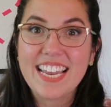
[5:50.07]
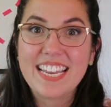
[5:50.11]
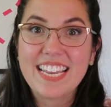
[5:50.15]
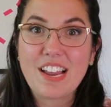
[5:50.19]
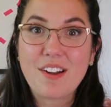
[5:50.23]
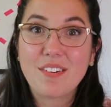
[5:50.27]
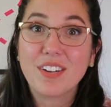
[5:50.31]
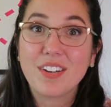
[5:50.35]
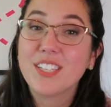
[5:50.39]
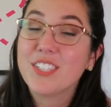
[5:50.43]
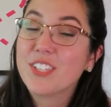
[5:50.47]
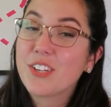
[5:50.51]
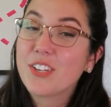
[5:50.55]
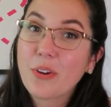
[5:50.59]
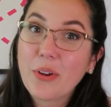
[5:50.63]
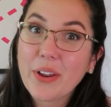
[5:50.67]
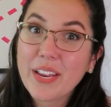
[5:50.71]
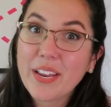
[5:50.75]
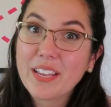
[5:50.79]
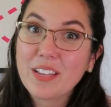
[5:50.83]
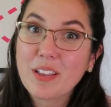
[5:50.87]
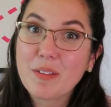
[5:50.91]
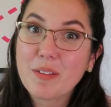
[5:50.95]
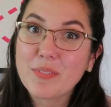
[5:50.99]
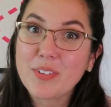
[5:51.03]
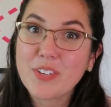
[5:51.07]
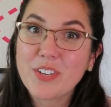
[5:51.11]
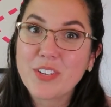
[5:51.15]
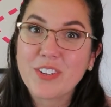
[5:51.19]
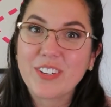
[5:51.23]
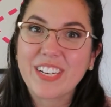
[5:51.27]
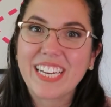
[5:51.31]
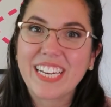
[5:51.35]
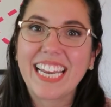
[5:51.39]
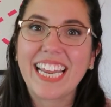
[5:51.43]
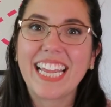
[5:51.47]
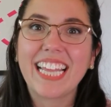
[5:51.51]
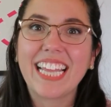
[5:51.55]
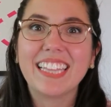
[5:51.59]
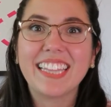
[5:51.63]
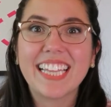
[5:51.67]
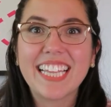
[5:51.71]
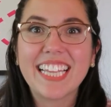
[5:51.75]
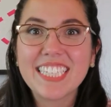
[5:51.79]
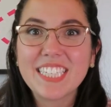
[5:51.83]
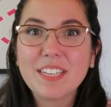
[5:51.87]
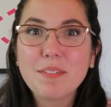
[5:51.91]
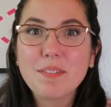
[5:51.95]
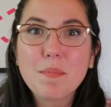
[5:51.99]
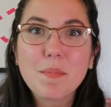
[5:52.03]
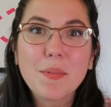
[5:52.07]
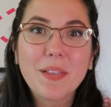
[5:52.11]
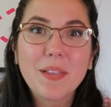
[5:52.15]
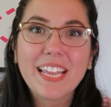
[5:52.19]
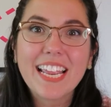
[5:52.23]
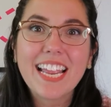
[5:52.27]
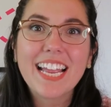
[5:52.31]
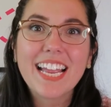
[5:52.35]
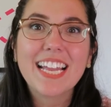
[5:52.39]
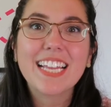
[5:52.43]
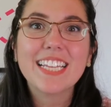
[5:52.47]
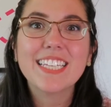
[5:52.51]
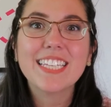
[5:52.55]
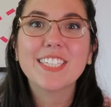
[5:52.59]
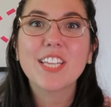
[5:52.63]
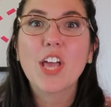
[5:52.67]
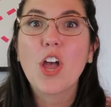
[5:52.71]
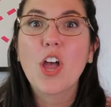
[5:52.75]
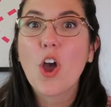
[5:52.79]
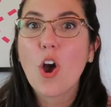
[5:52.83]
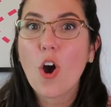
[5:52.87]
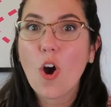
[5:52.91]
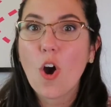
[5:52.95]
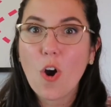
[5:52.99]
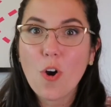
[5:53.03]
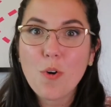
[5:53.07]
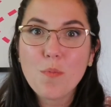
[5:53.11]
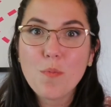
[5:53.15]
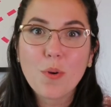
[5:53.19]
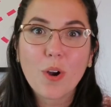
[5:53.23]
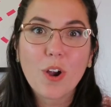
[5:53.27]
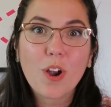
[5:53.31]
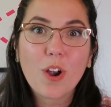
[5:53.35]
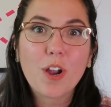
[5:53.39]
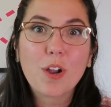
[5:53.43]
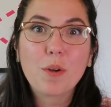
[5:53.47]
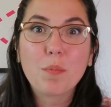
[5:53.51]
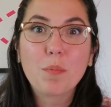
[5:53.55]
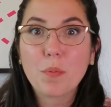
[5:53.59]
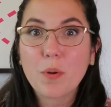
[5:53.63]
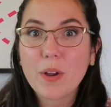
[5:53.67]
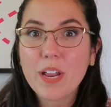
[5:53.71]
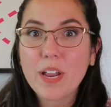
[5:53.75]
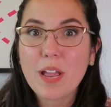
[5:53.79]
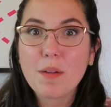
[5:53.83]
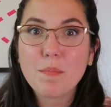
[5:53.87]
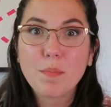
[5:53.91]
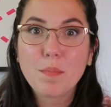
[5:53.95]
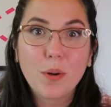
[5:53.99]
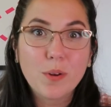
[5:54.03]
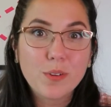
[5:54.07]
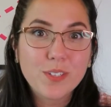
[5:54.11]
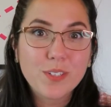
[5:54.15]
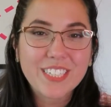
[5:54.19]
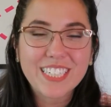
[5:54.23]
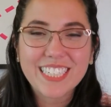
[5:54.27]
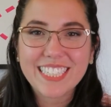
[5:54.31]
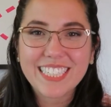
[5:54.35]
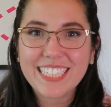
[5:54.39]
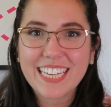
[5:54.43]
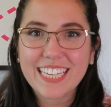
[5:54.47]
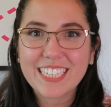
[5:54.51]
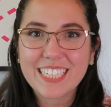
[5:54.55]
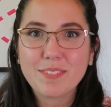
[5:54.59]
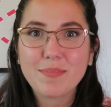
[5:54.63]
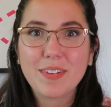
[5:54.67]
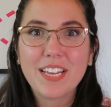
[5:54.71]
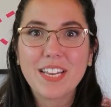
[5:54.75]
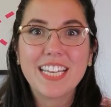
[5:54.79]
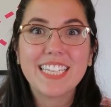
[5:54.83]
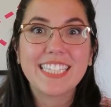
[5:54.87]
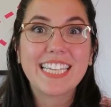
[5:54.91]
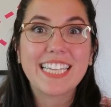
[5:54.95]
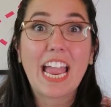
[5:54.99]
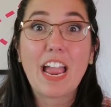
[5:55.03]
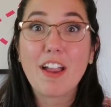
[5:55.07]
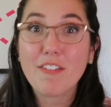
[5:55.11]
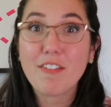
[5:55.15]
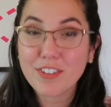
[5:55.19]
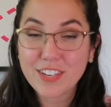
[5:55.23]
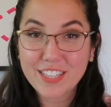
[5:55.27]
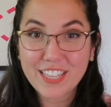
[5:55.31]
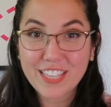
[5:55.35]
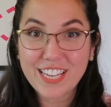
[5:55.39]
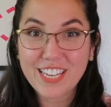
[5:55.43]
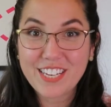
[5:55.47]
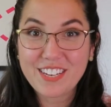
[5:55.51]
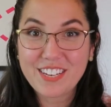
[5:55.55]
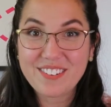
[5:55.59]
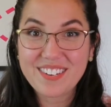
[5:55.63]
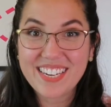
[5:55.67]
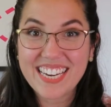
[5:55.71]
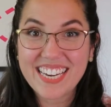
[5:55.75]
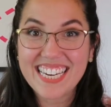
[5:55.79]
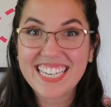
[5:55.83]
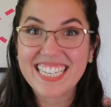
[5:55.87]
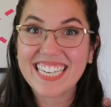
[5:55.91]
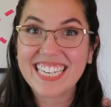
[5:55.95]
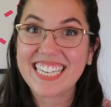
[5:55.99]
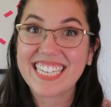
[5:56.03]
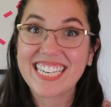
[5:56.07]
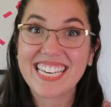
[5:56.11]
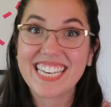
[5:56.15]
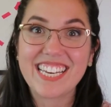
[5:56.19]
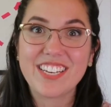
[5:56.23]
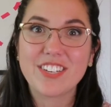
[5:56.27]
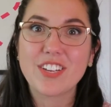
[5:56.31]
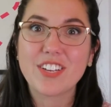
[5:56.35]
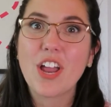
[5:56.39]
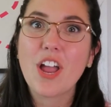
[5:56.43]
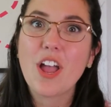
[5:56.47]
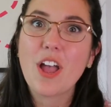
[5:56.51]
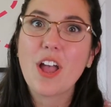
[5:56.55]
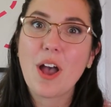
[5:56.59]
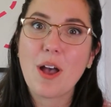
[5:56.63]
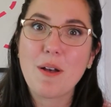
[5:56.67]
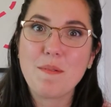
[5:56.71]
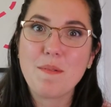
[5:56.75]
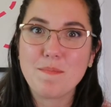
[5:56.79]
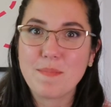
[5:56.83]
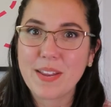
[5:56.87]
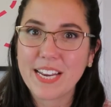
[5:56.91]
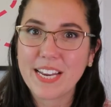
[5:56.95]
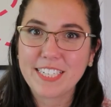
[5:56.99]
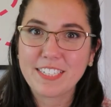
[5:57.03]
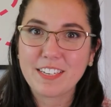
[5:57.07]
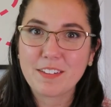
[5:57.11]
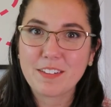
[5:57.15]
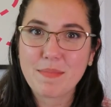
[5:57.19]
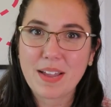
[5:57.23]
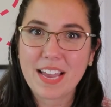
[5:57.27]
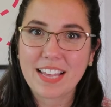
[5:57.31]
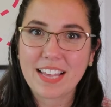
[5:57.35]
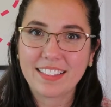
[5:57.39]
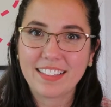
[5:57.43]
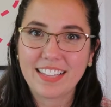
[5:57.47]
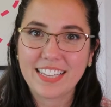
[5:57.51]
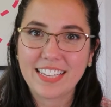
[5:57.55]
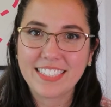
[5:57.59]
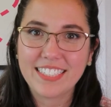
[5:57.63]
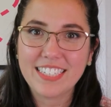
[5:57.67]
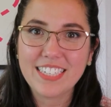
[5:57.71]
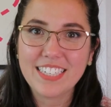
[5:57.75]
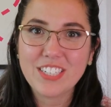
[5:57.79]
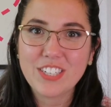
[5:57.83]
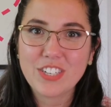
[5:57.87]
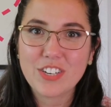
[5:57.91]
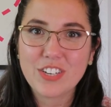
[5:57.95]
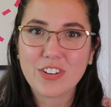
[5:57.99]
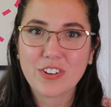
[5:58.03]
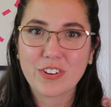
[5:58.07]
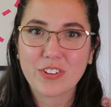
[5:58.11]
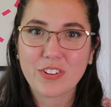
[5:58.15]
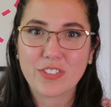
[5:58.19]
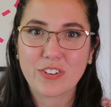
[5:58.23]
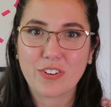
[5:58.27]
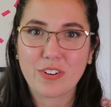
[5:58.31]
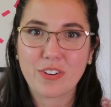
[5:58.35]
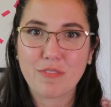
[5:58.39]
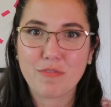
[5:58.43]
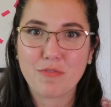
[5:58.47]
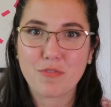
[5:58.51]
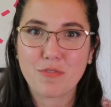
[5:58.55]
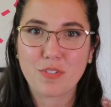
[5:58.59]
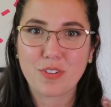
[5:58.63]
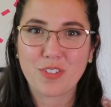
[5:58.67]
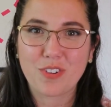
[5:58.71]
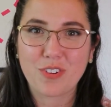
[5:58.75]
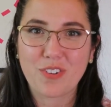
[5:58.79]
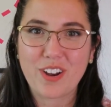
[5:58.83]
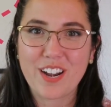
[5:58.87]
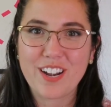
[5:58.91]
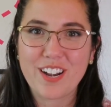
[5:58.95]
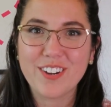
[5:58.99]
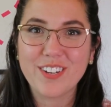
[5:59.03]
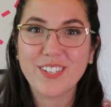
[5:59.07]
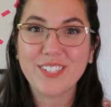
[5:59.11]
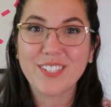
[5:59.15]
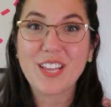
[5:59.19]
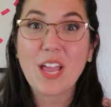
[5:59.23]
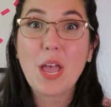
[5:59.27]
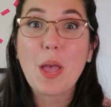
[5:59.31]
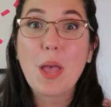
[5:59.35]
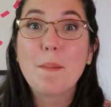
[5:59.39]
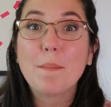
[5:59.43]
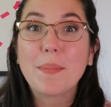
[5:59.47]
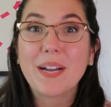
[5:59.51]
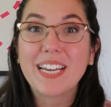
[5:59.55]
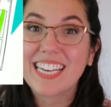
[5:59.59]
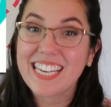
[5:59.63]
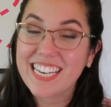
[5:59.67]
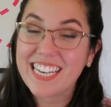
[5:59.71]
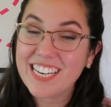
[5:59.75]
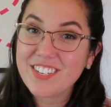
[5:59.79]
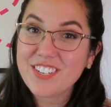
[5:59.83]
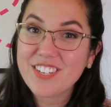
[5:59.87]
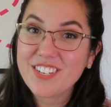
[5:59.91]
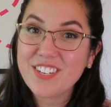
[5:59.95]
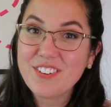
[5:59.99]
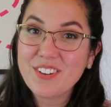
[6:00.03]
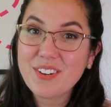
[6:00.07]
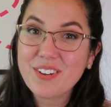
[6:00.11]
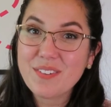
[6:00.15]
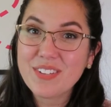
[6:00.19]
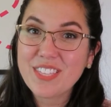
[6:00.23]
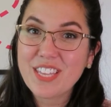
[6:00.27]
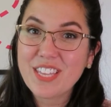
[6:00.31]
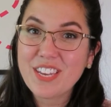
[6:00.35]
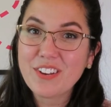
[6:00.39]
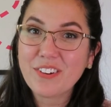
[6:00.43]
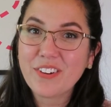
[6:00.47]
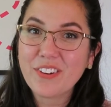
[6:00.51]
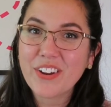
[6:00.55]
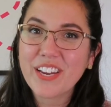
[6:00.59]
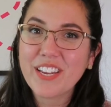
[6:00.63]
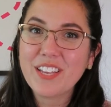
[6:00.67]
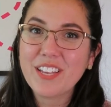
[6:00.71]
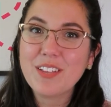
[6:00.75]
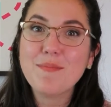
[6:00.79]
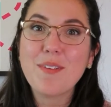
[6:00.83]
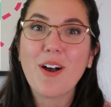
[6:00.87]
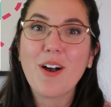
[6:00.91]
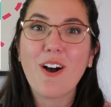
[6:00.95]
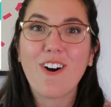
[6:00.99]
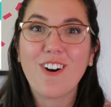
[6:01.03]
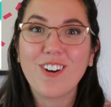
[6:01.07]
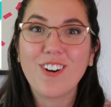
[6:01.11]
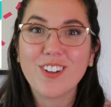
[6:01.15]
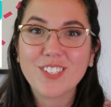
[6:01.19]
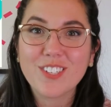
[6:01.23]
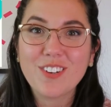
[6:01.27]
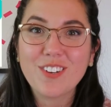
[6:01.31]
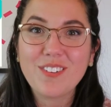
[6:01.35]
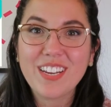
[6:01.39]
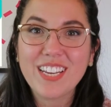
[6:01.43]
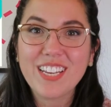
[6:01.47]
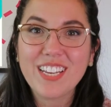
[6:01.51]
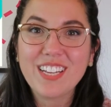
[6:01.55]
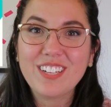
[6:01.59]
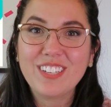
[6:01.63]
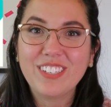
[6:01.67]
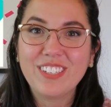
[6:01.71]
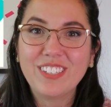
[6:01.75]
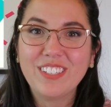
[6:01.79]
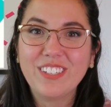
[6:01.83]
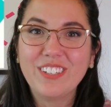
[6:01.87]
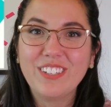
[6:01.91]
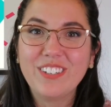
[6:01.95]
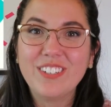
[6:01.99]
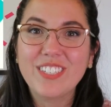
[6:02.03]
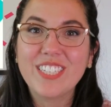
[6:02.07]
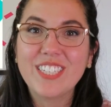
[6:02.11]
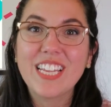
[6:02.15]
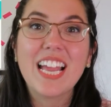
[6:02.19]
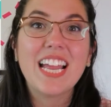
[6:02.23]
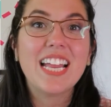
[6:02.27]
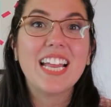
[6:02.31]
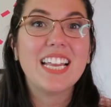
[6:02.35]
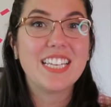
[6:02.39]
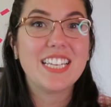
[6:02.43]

Now it is a curriculum, so you're getting lesson plans, homework, pre and post assessments, everything you need to teach amazing math lessons to your third and fourth graders. But each unit within the curriculum also includes